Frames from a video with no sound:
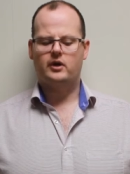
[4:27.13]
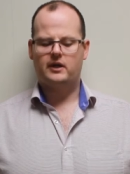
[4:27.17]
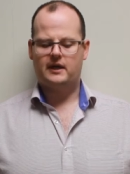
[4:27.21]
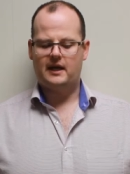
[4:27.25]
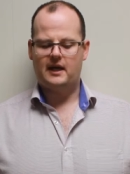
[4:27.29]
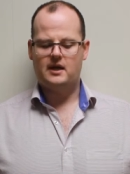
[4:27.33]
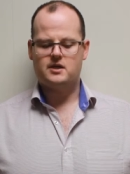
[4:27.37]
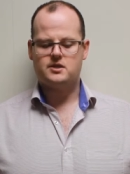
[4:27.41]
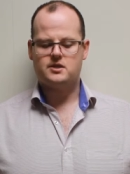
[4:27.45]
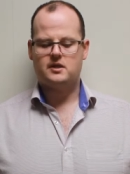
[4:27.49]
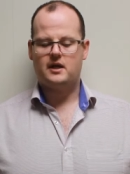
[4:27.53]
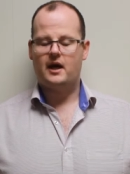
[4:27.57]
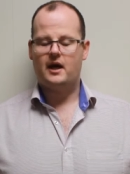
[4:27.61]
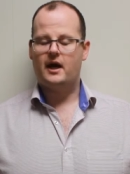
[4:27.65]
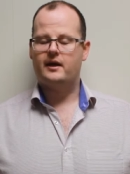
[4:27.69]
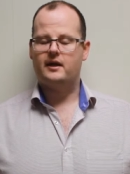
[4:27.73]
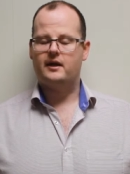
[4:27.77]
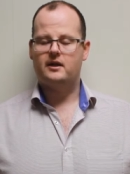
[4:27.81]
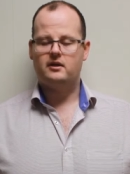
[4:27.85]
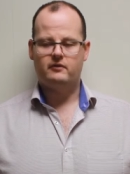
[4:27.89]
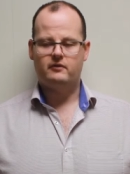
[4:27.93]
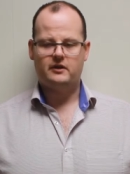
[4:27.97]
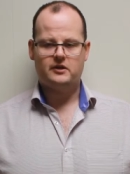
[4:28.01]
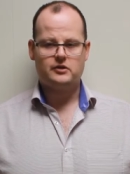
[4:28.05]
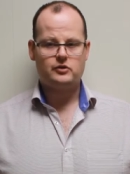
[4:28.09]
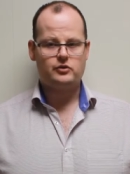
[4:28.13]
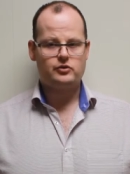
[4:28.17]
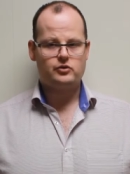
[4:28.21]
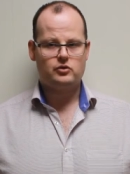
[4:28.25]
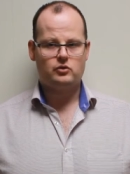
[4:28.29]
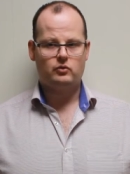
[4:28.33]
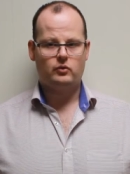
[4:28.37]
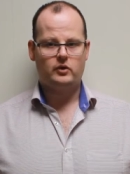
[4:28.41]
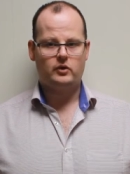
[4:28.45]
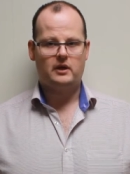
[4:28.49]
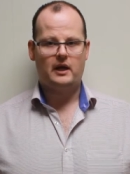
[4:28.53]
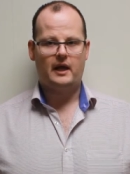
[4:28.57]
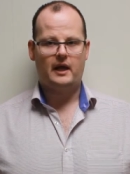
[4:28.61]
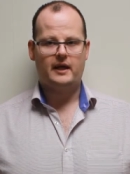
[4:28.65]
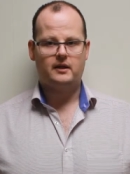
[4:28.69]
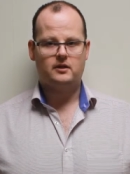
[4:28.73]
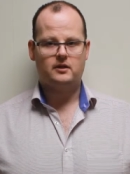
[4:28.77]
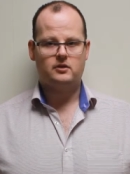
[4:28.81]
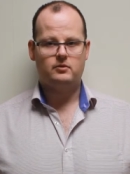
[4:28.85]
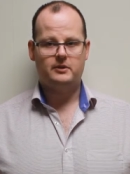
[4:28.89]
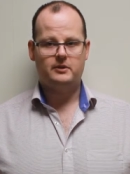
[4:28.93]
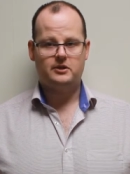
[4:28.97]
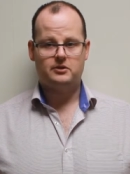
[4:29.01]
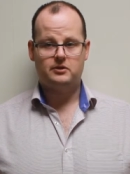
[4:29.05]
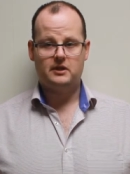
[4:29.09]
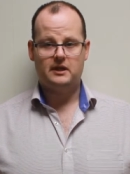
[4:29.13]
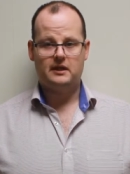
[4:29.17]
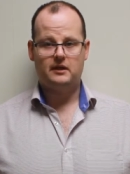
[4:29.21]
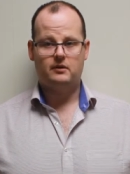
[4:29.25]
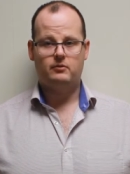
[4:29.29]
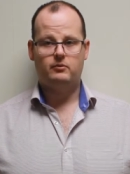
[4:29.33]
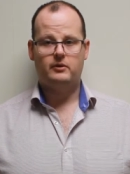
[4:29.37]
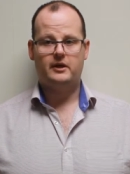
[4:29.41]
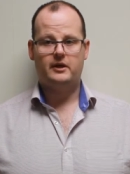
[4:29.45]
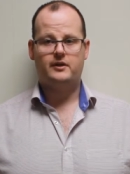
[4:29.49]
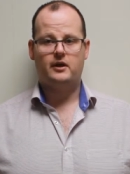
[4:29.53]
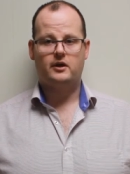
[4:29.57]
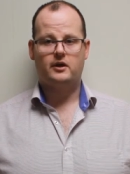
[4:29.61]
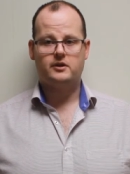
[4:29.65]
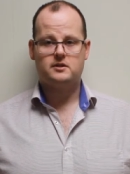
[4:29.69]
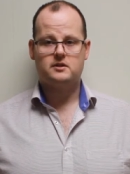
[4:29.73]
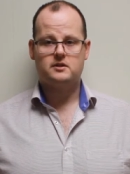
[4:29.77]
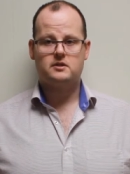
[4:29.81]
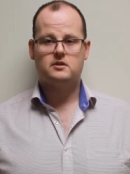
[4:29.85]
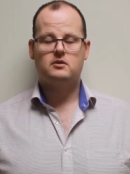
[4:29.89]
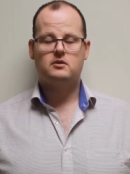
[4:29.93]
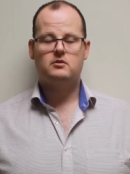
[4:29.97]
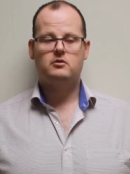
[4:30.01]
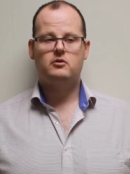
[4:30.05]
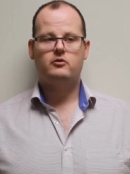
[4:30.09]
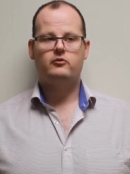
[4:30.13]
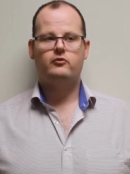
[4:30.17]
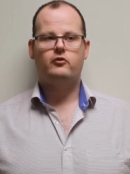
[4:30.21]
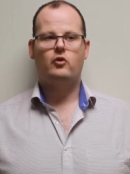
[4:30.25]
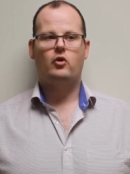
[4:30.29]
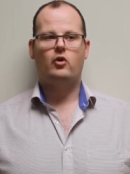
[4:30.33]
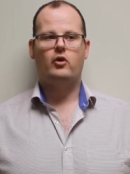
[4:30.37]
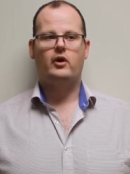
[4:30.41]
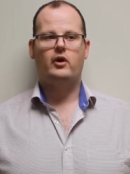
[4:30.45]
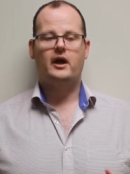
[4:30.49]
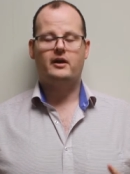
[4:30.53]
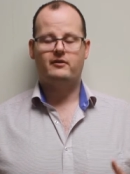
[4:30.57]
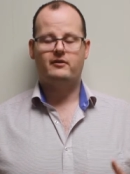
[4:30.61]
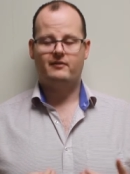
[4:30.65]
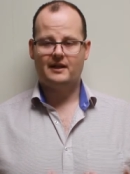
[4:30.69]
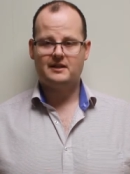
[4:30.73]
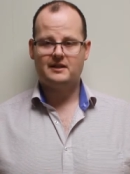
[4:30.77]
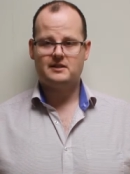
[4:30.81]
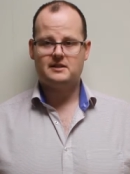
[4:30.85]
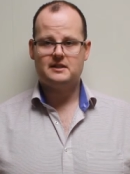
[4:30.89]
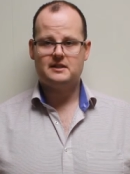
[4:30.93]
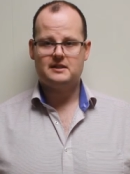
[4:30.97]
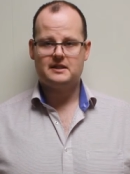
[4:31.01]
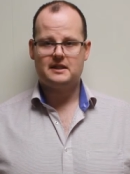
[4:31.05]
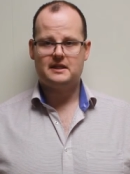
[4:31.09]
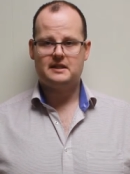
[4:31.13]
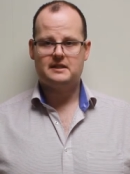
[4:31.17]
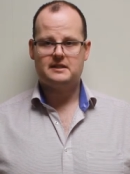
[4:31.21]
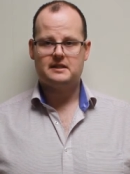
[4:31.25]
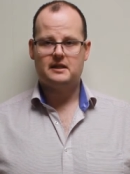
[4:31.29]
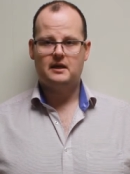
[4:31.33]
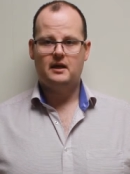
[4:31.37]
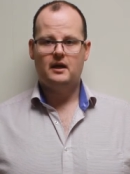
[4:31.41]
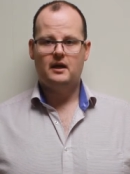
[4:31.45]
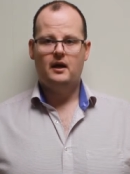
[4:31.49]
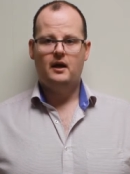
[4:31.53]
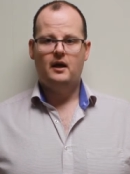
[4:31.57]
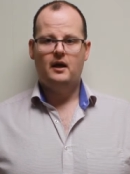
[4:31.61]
occasion had individuals who would like to be treated with us for advanced disease,